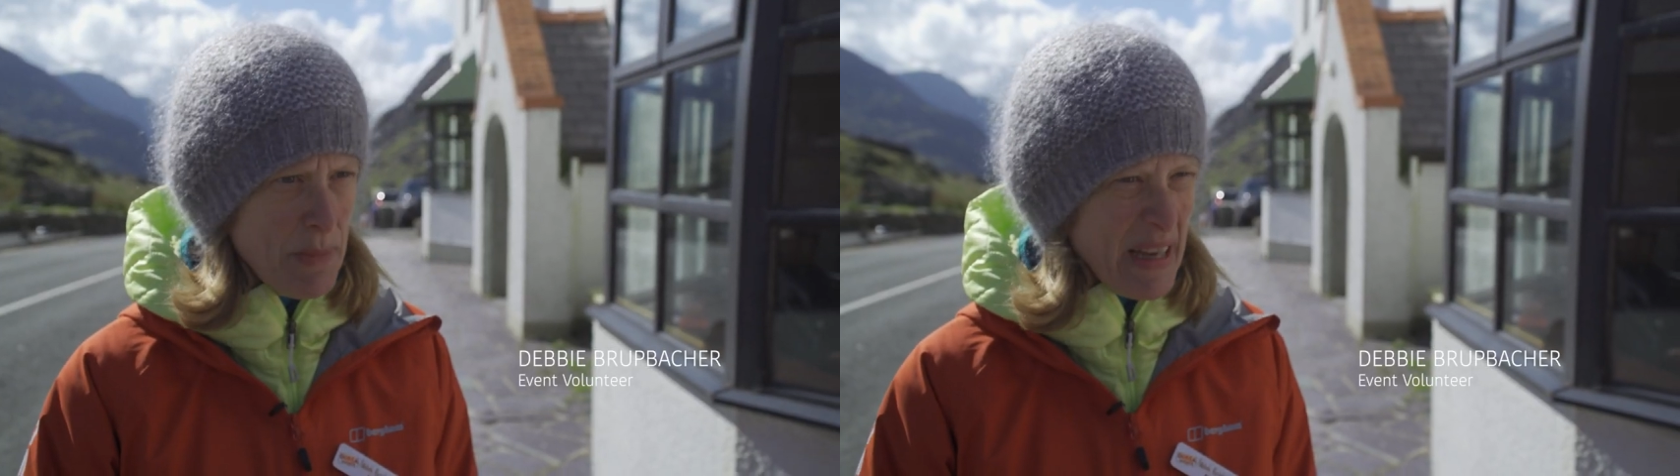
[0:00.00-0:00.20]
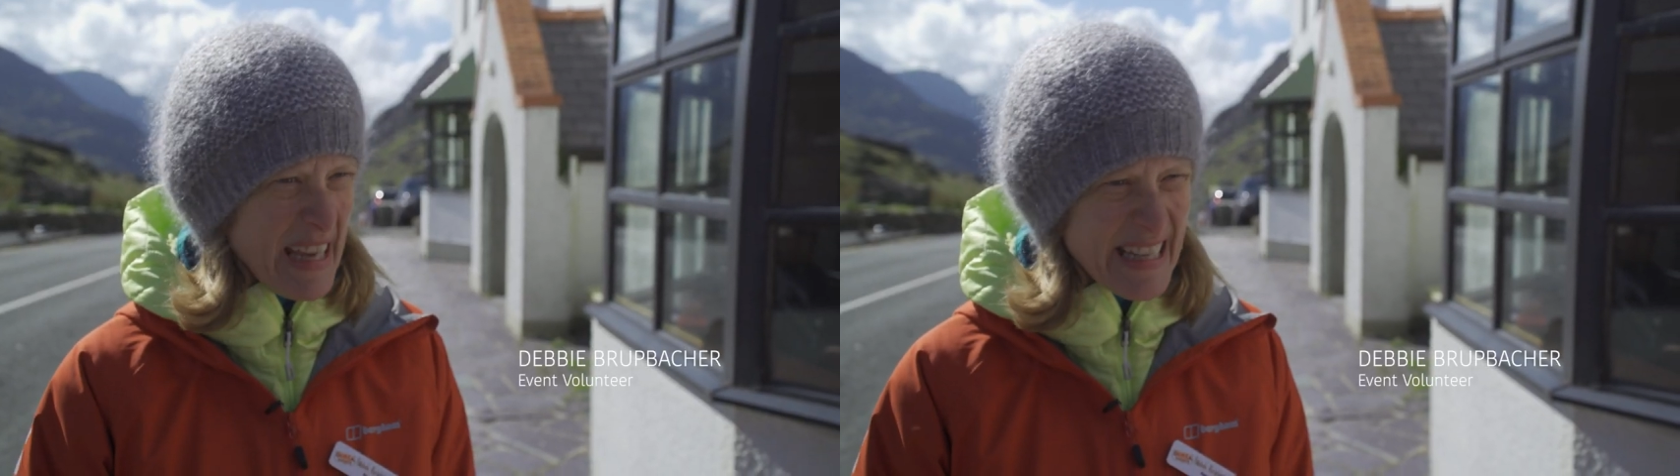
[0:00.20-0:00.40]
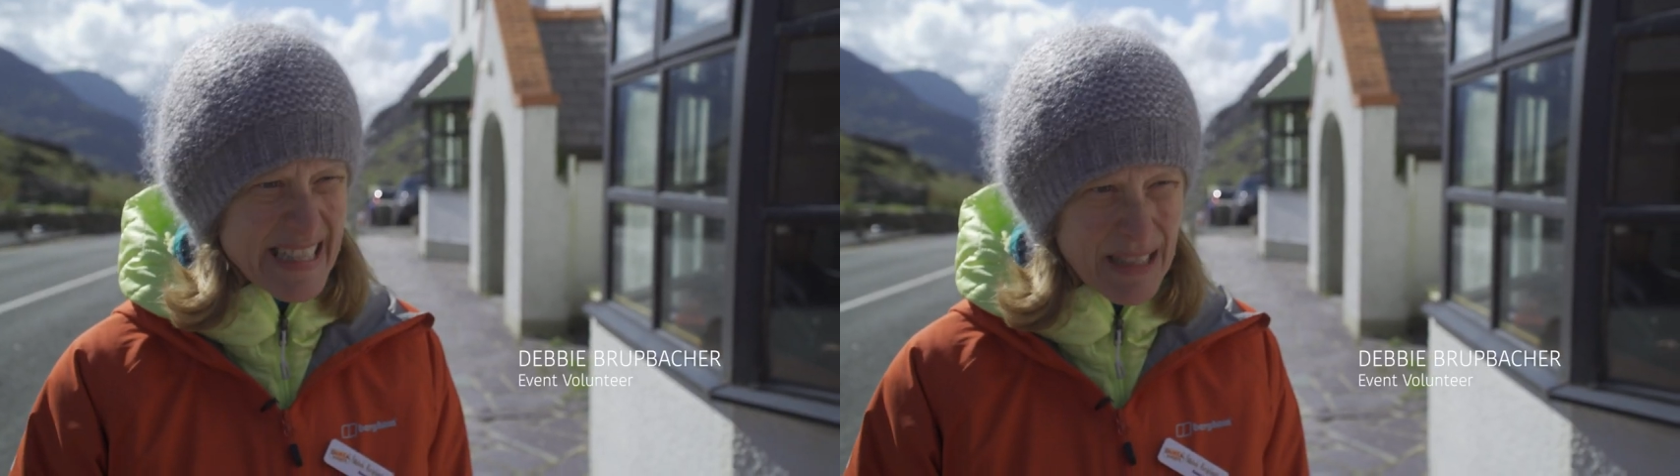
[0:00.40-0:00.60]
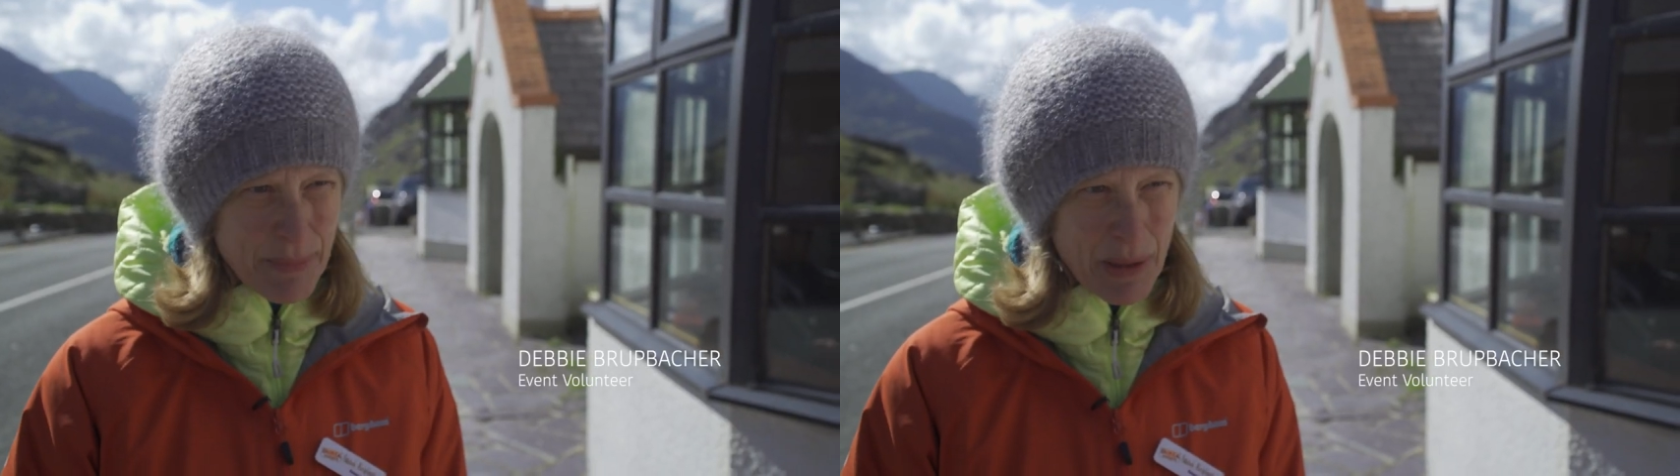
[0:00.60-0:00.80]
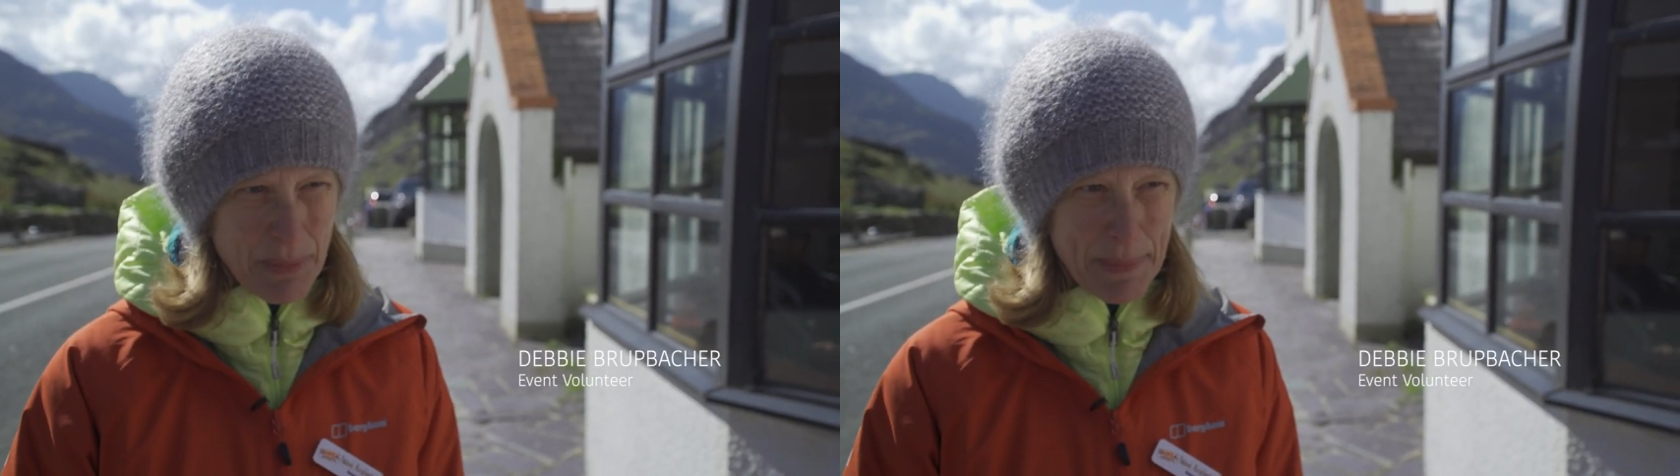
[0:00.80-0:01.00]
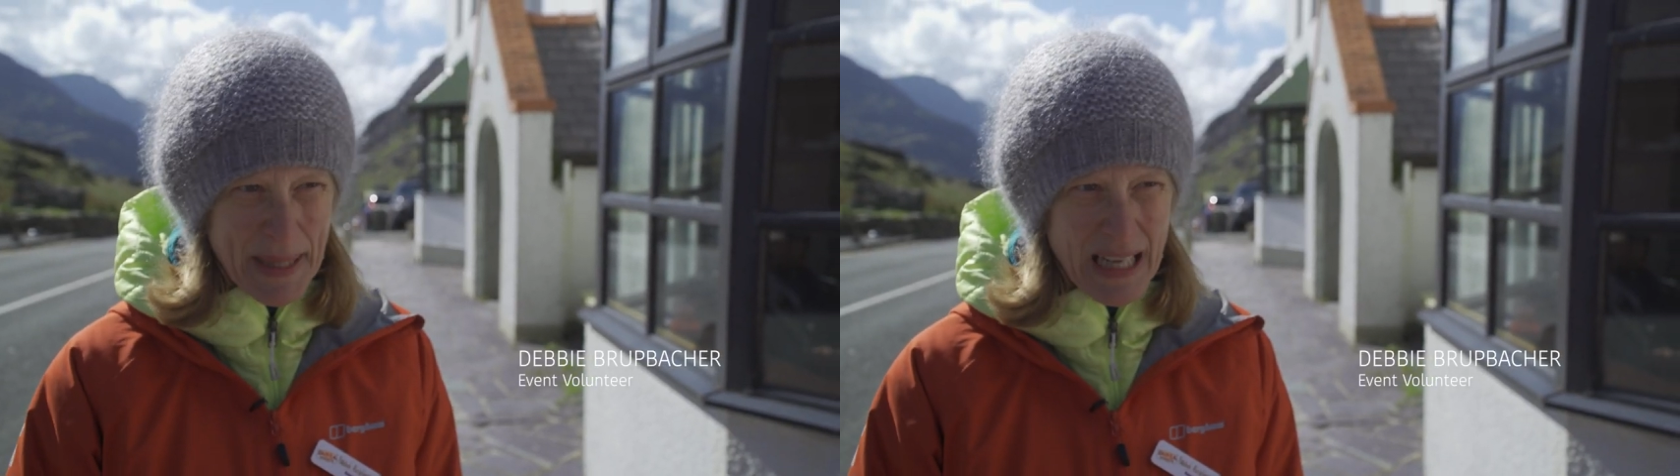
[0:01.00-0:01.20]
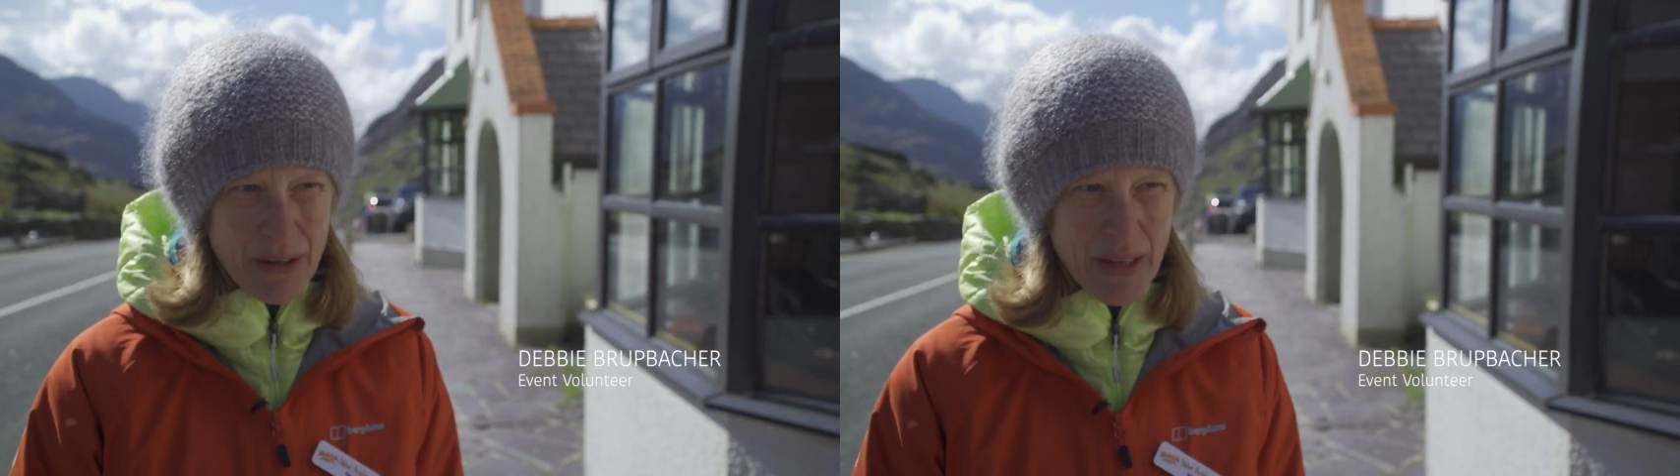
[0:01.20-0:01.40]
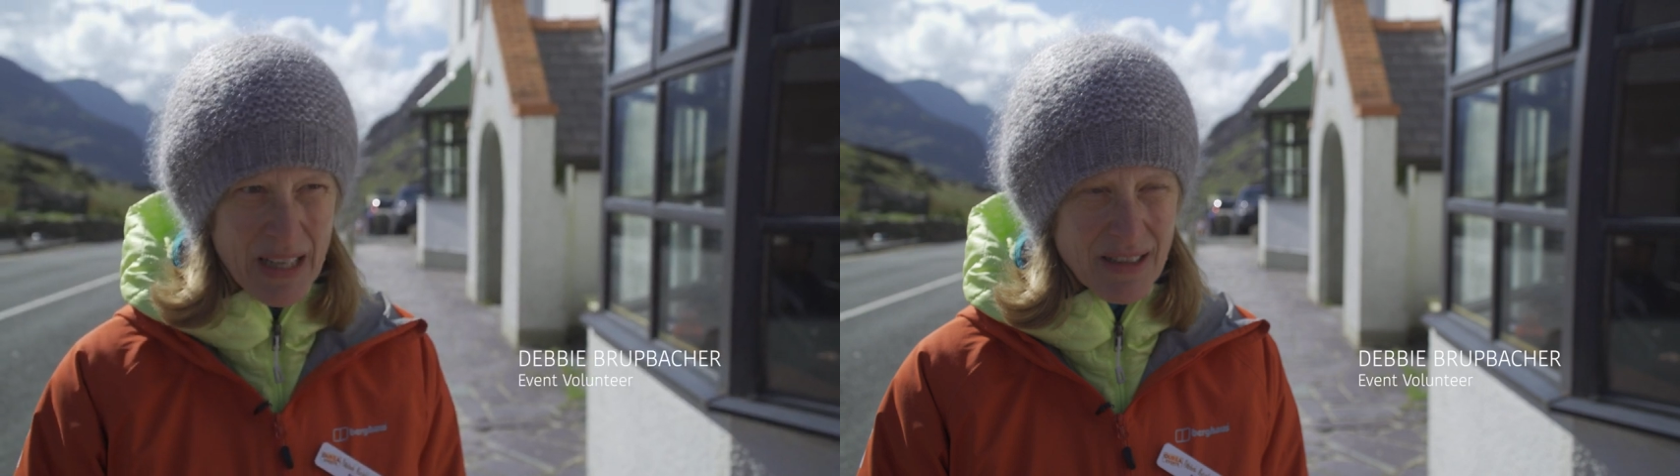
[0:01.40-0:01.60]
about eighty probably
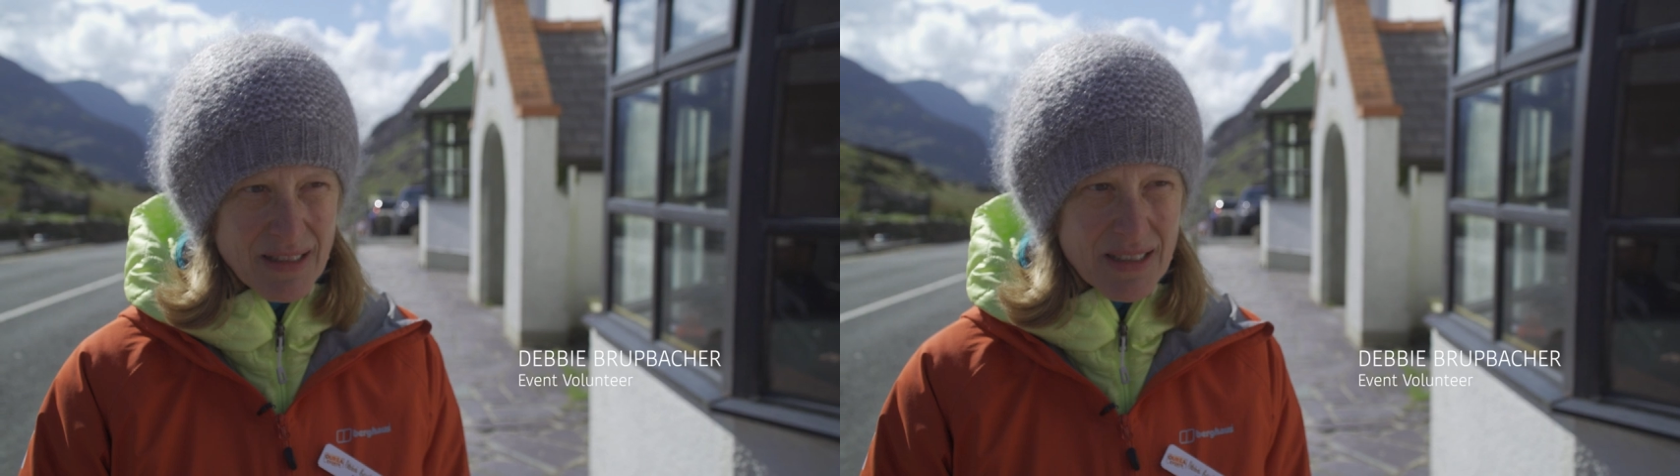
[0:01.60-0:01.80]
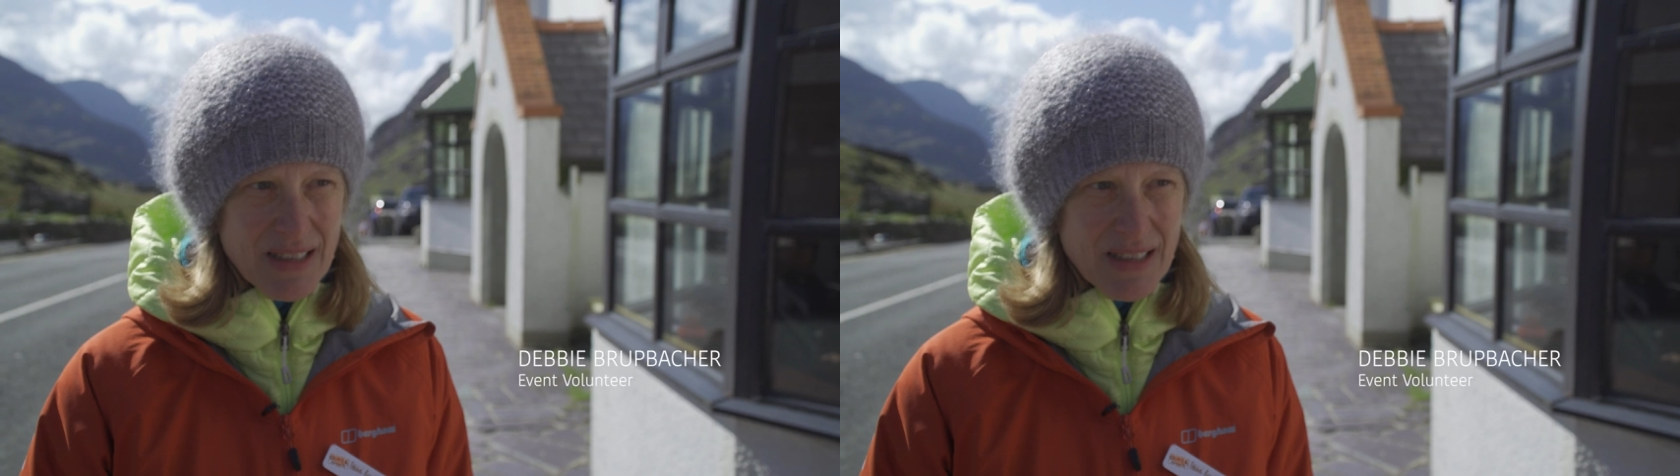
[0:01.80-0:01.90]
out there.